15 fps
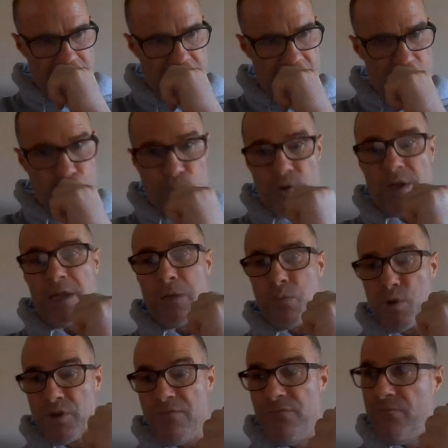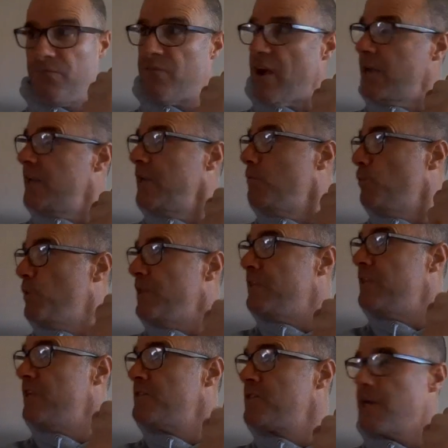and really want to fucking
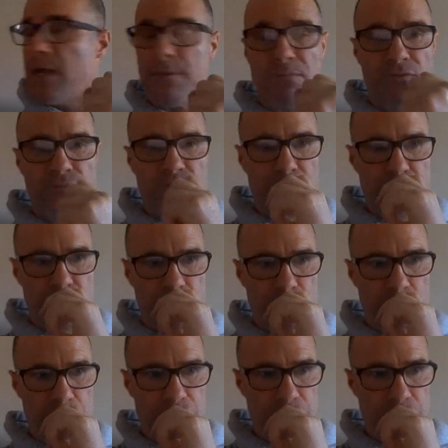win this game of football.